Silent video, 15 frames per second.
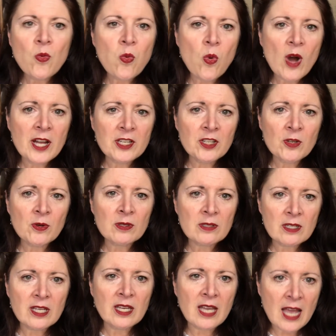What you are
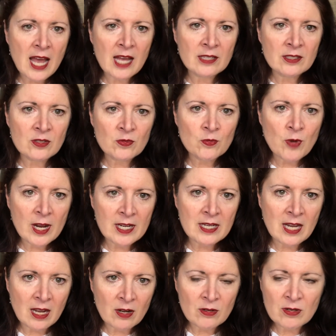looking at right
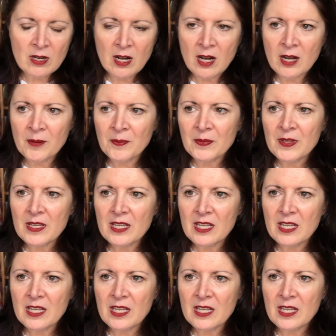now um,